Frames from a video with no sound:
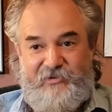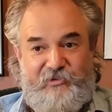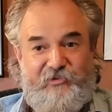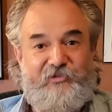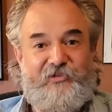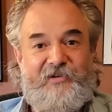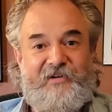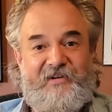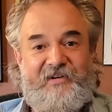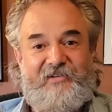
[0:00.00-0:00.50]
to a
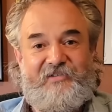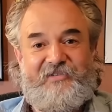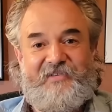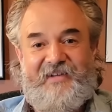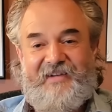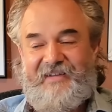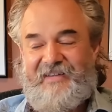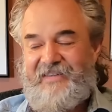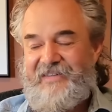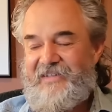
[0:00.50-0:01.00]
certain
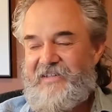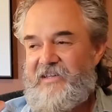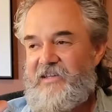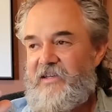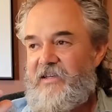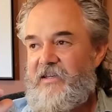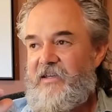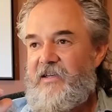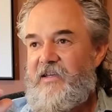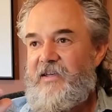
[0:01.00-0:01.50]
extent.
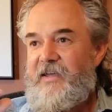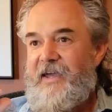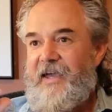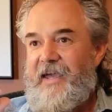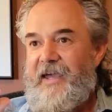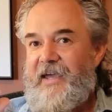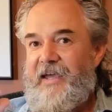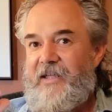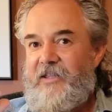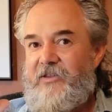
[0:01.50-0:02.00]

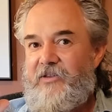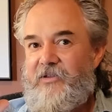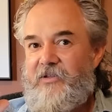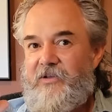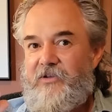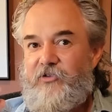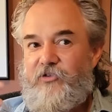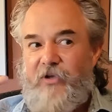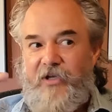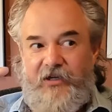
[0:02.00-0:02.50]
And
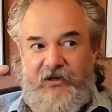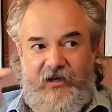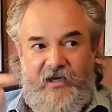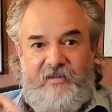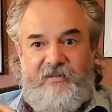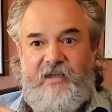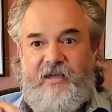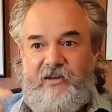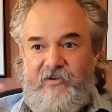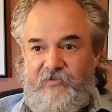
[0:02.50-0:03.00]
so I could
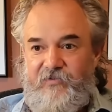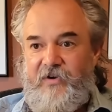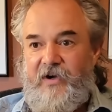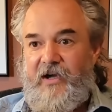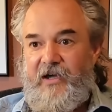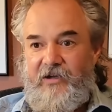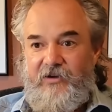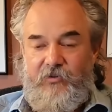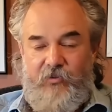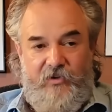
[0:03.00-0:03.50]

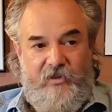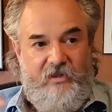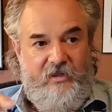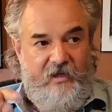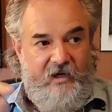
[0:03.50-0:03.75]
identify with a